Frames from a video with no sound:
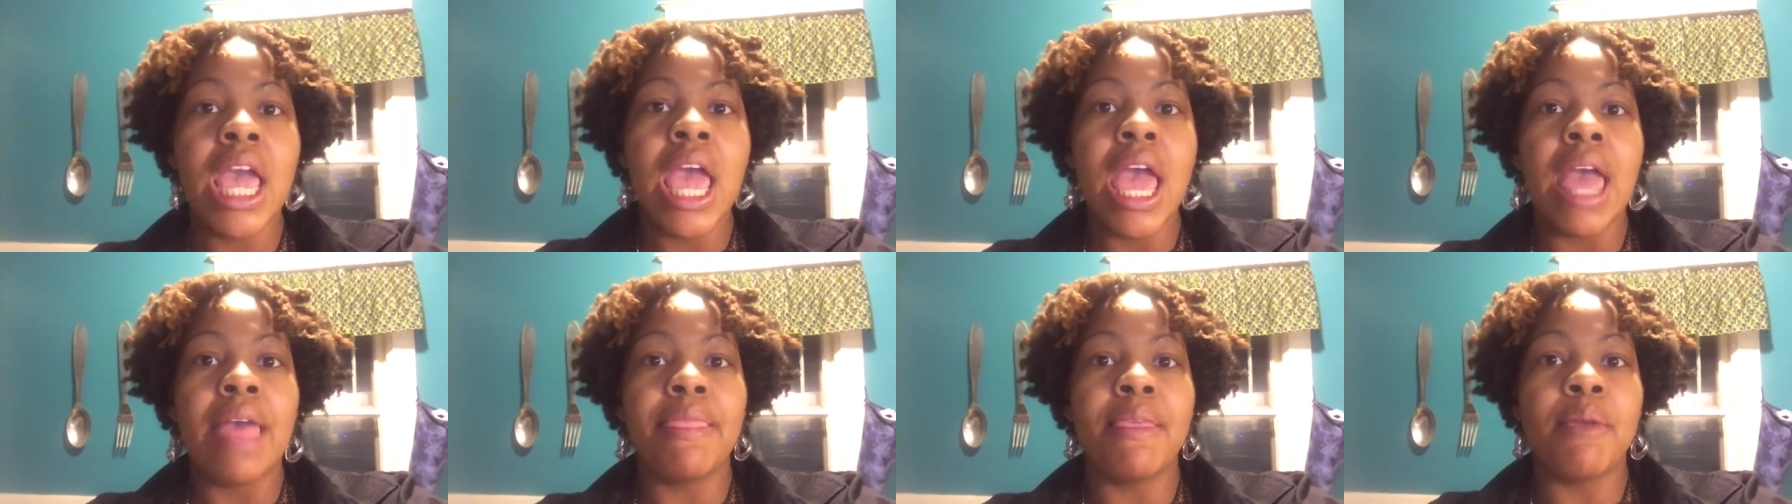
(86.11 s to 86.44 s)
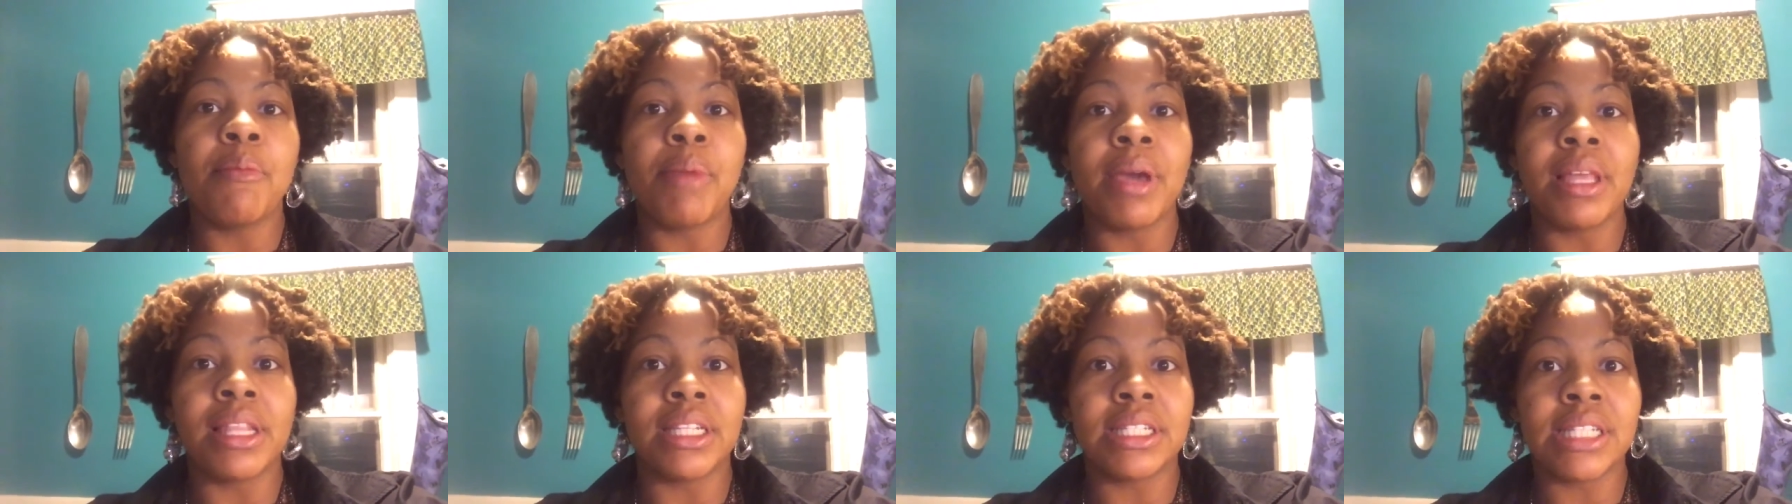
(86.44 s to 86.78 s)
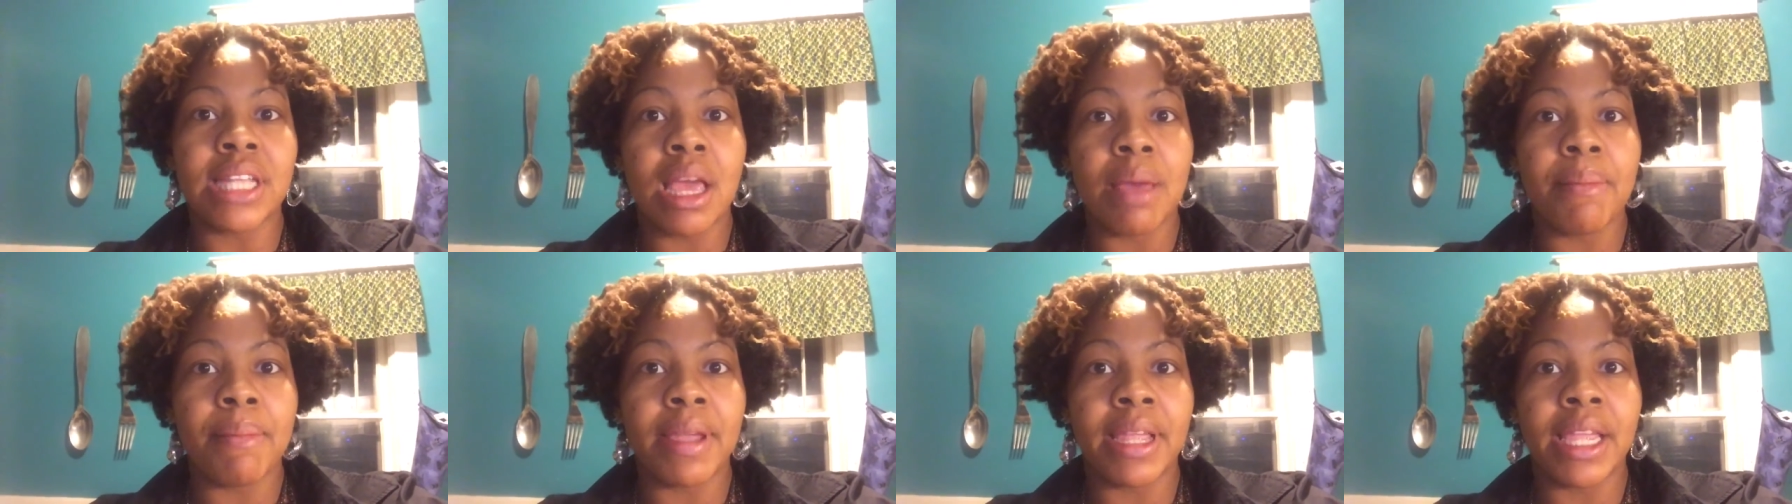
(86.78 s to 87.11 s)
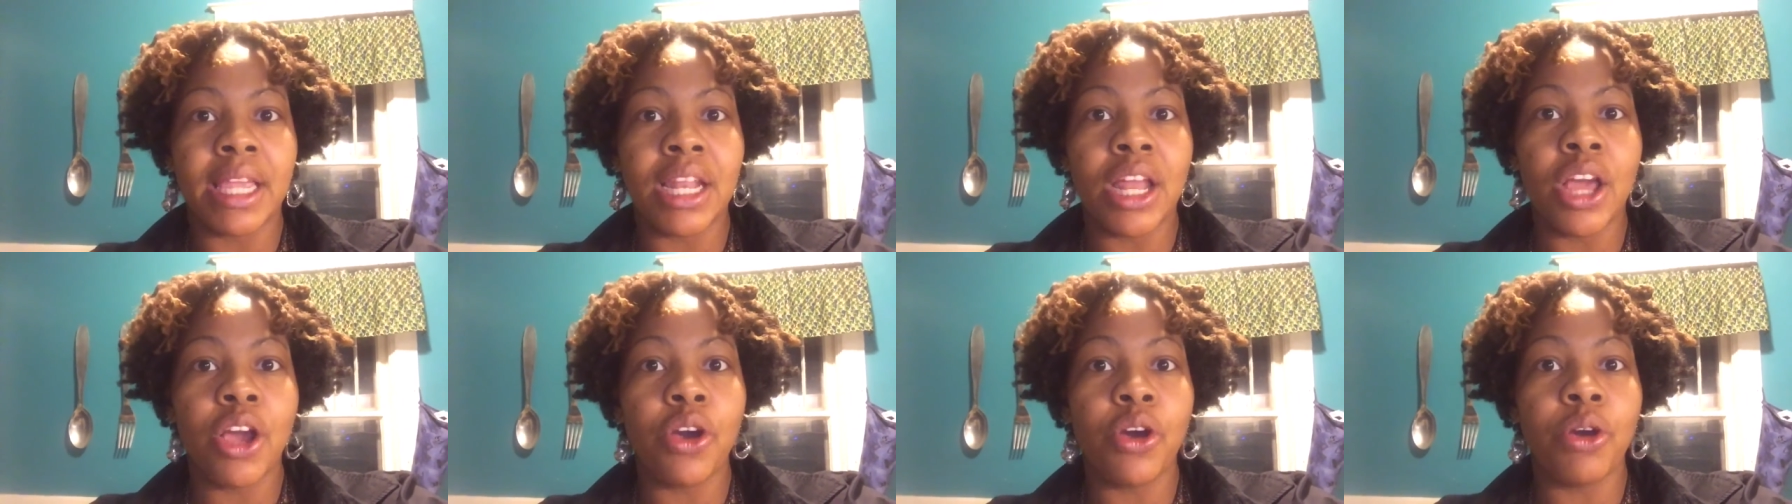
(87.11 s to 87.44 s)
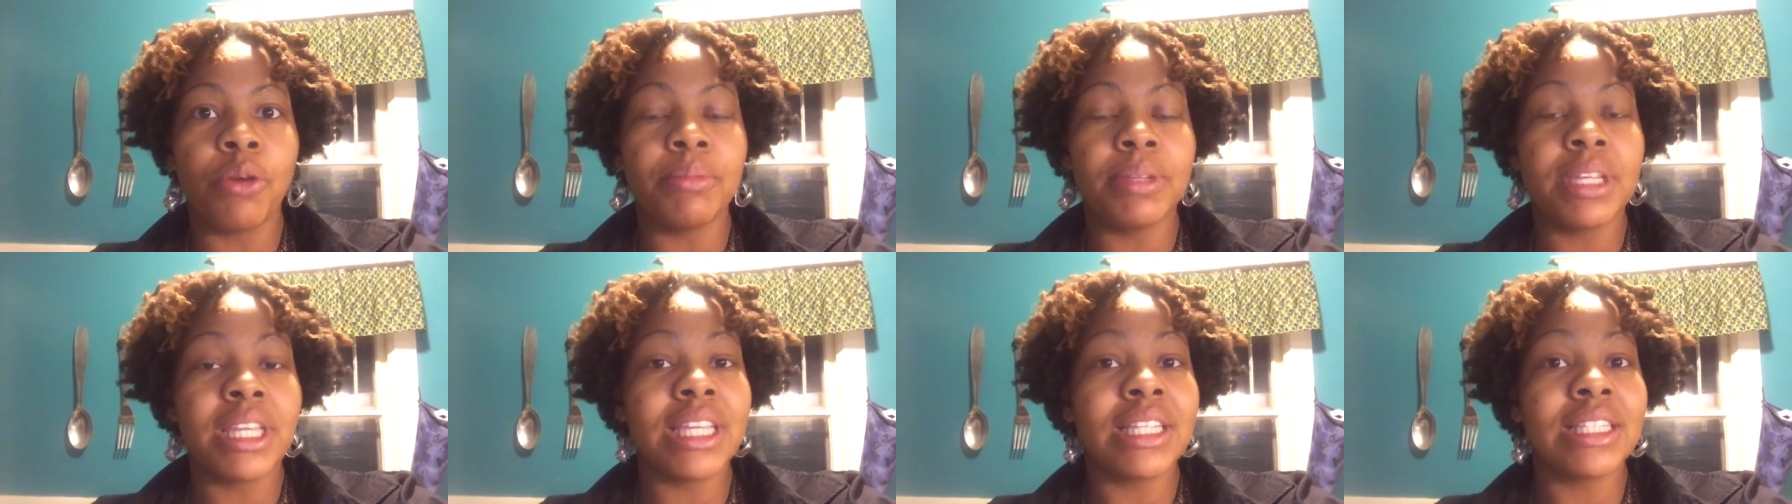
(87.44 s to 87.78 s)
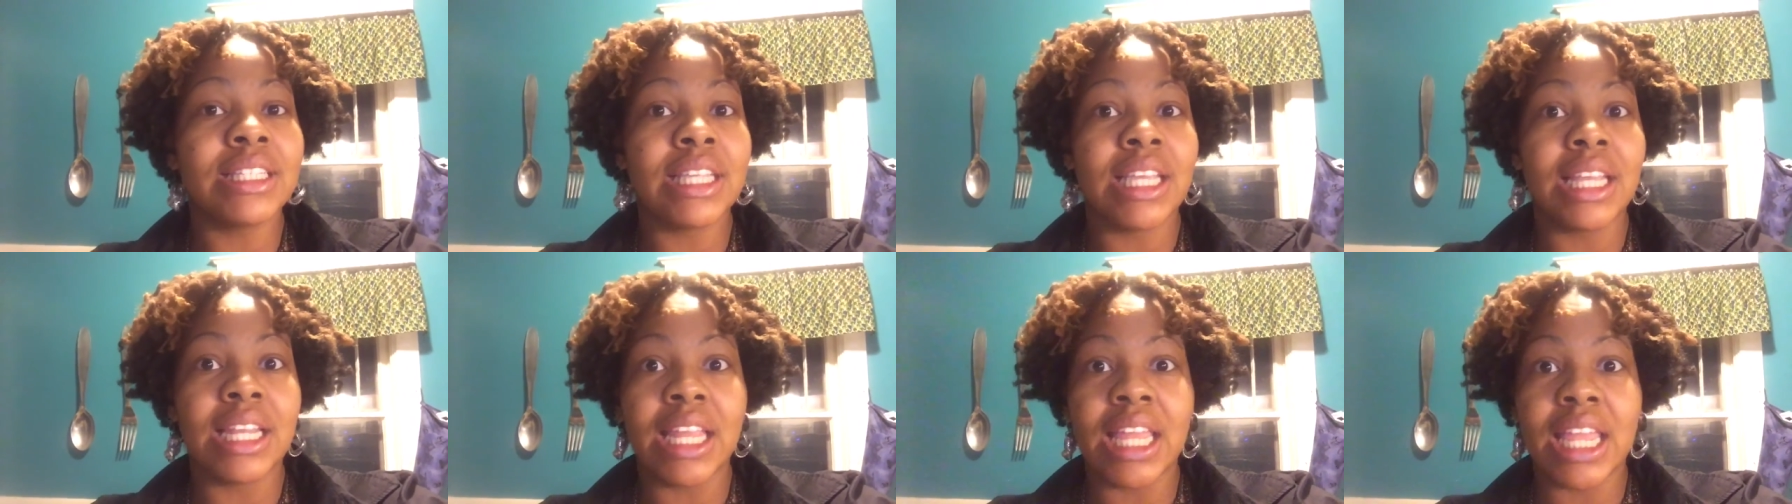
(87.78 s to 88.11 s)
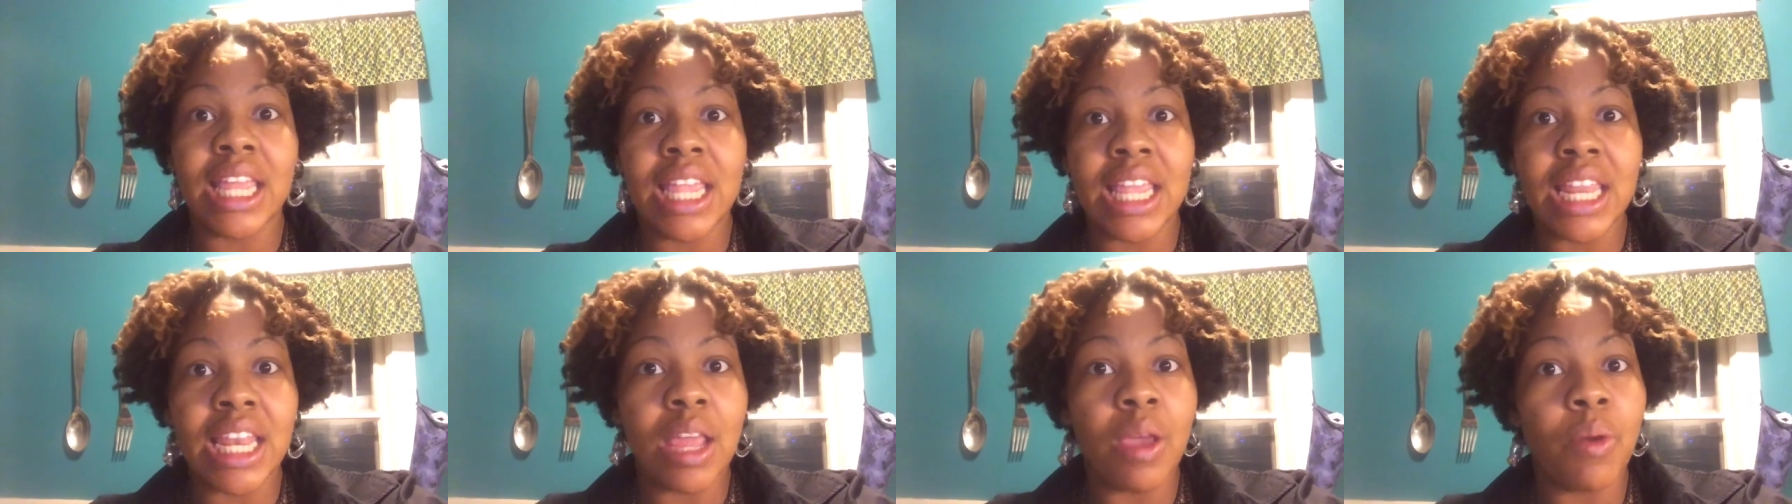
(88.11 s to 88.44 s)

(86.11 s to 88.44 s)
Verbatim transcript: and then by the time time I get home, kids can eat,